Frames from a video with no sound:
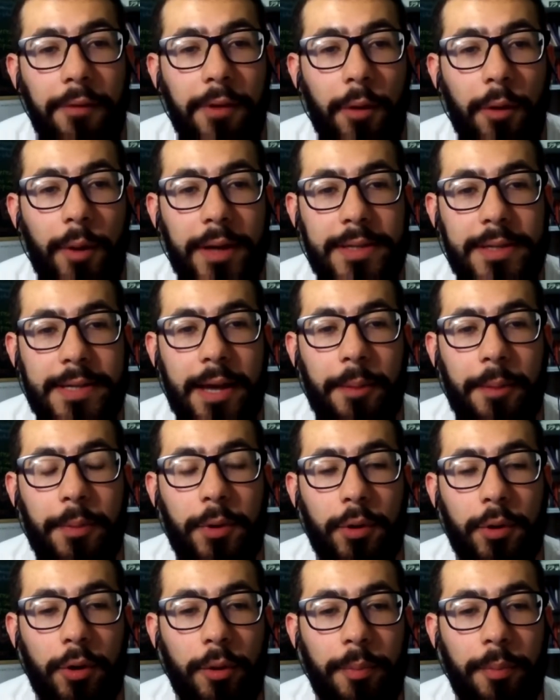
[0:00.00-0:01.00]
a WhatsApp
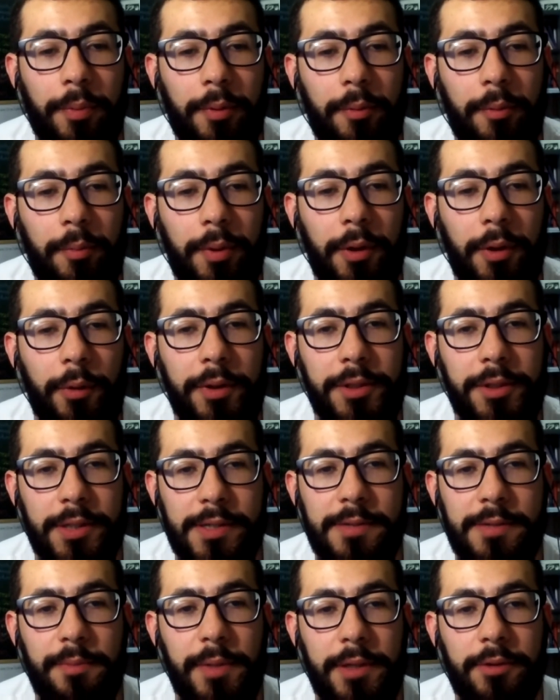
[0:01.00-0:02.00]
group, but we
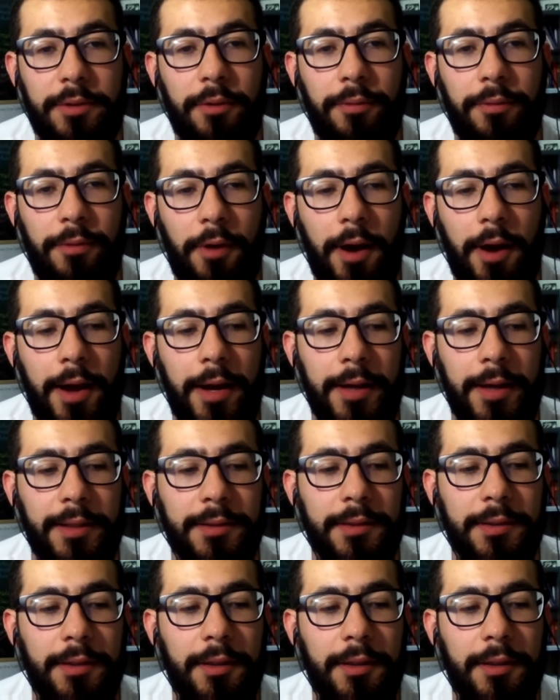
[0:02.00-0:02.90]
just meet on Fridays.